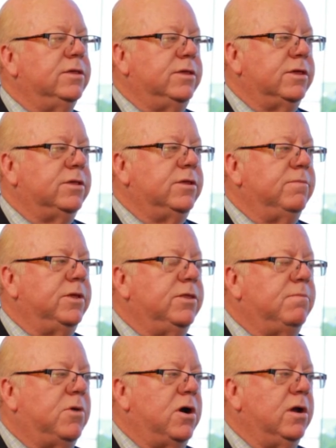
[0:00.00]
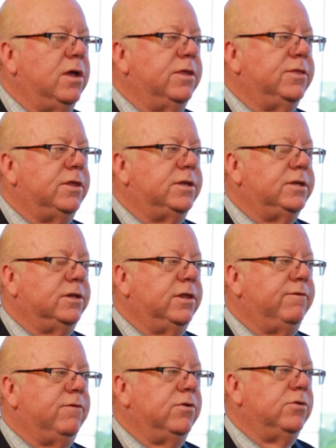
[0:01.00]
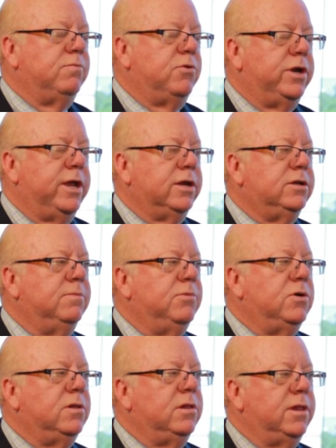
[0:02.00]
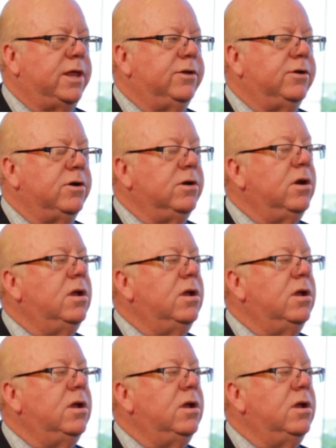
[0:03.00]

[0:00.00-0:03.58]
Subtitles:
system in the market that delivers predictable lender